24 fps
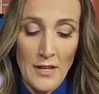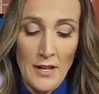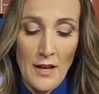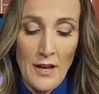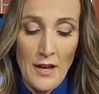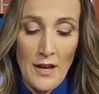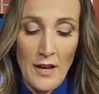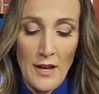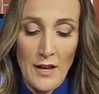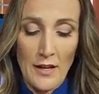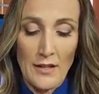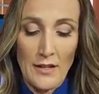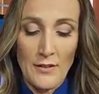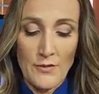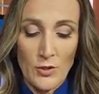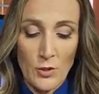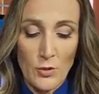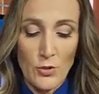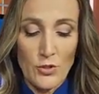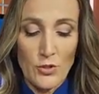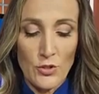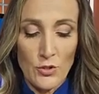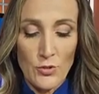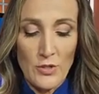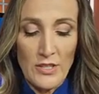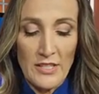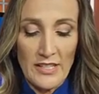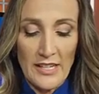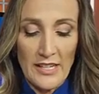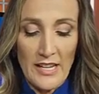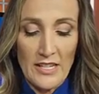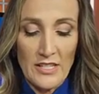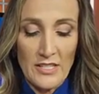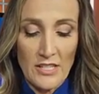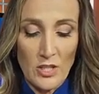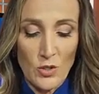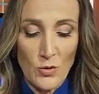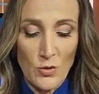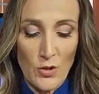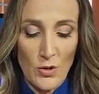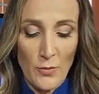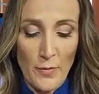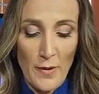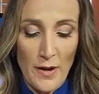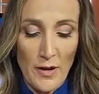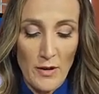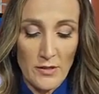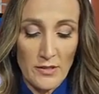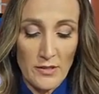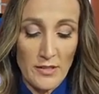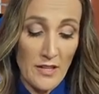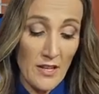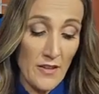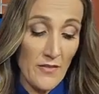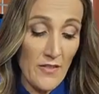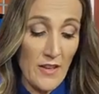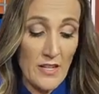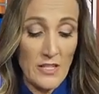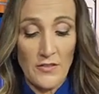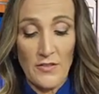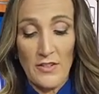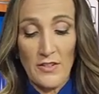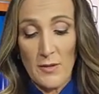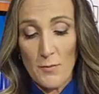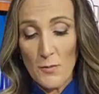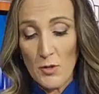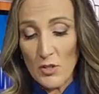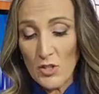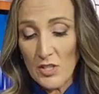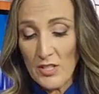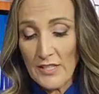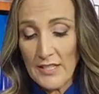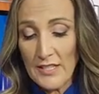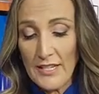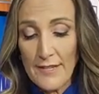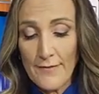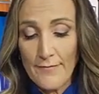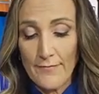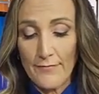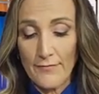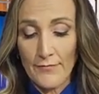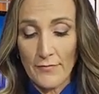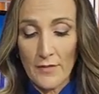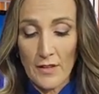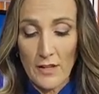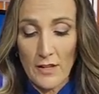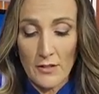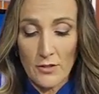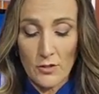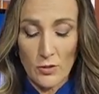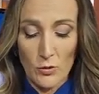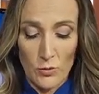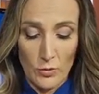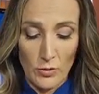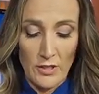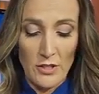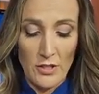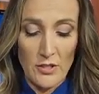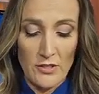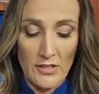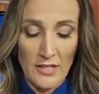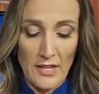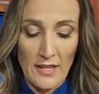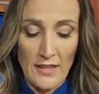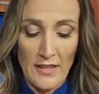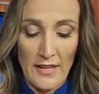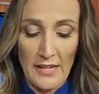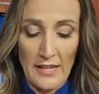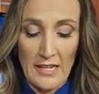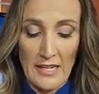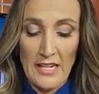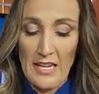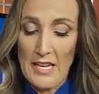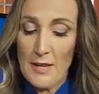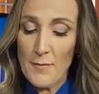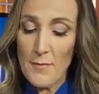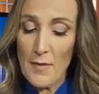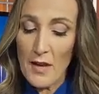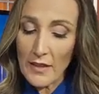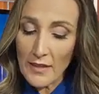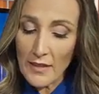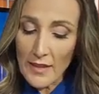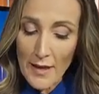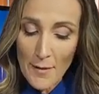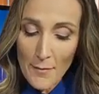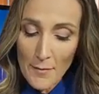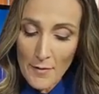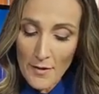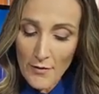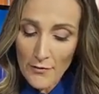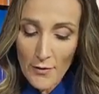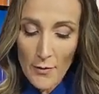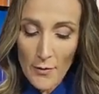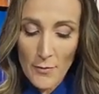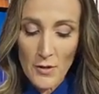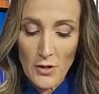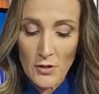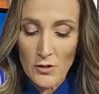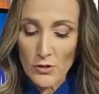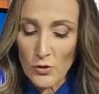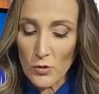If students do need to get in touch with their parents in the event of an emergency, school leaders say they can email them from their school